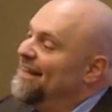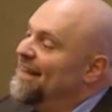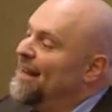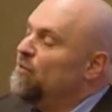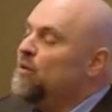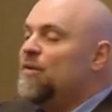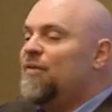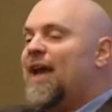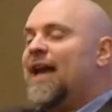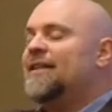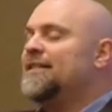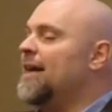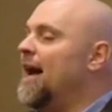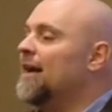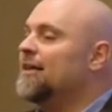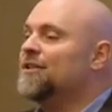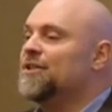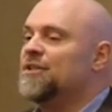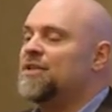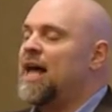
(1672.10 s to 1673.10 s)
We've had
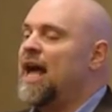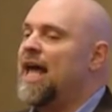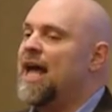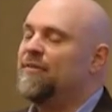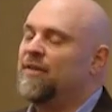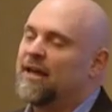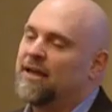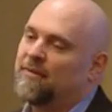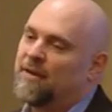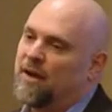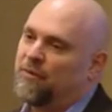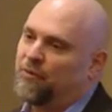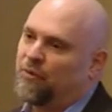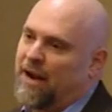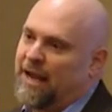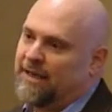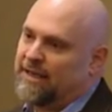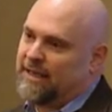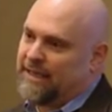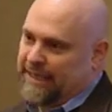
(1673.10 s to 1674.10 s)
doctors. I have a
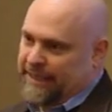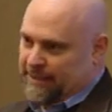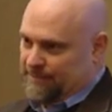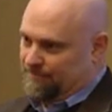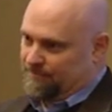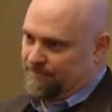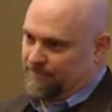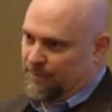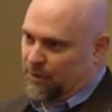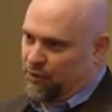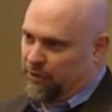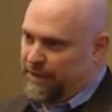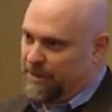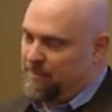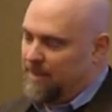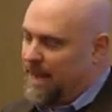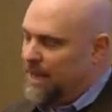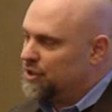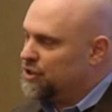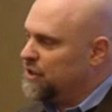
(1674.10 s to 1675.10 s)
friend in Green
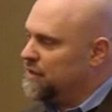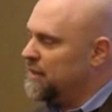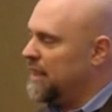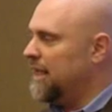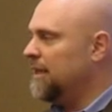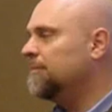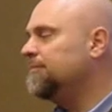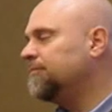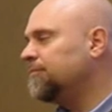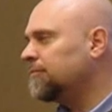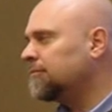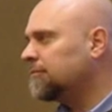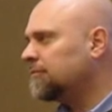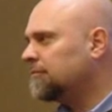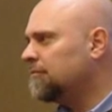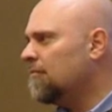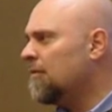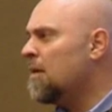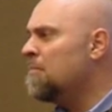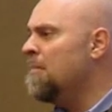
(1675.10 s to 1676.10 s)
Bay. She's a
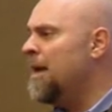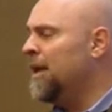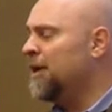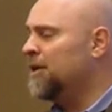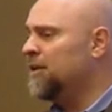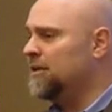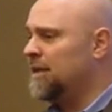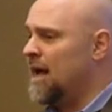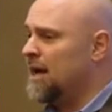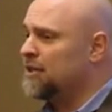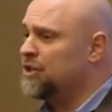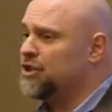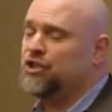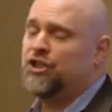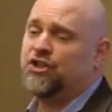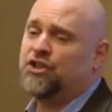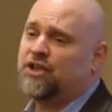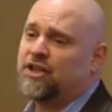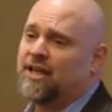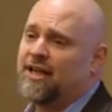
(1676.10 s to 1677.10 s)
medical doctor.
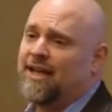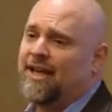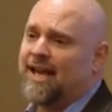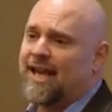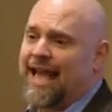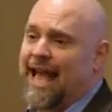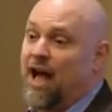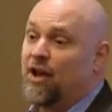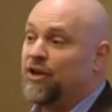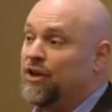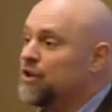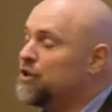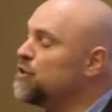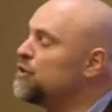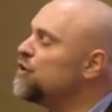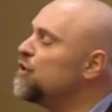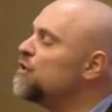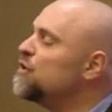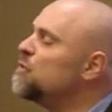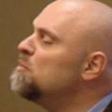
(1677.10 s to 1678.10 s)
She took calculus. She
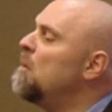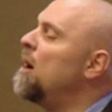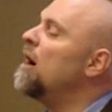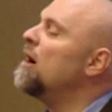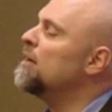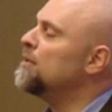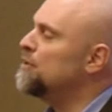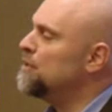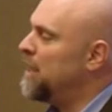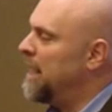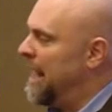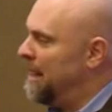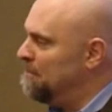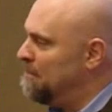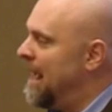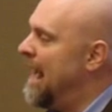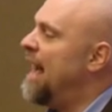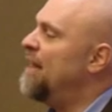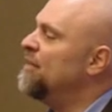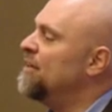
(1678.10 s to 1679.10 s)
was so smart at
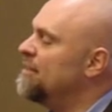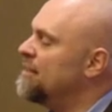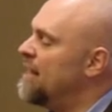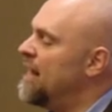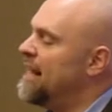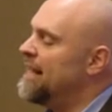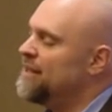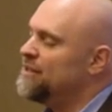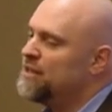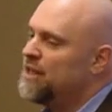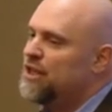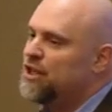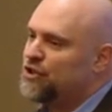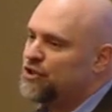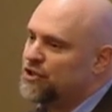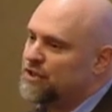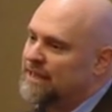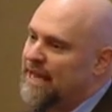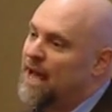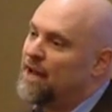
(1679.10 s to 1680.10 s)
math and science. She
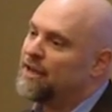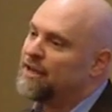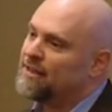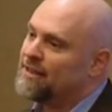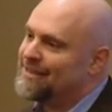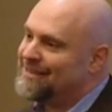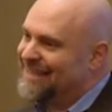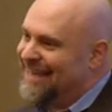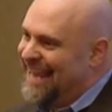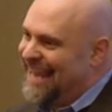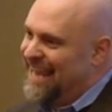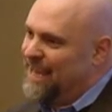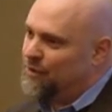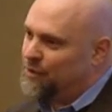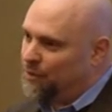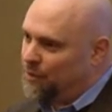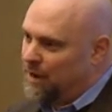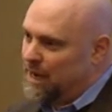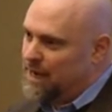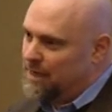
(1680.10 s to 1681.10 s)
took calculus in
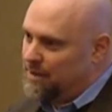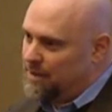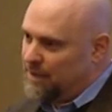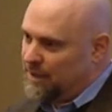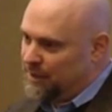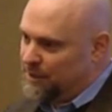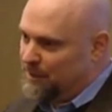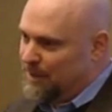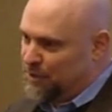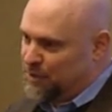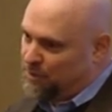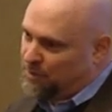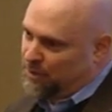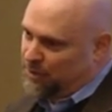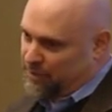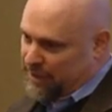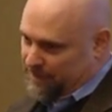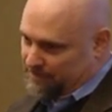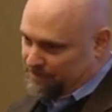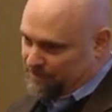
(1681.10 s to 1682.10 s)
8th grade in a special
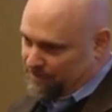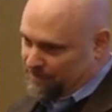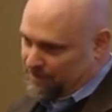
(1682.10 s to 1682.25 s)
program.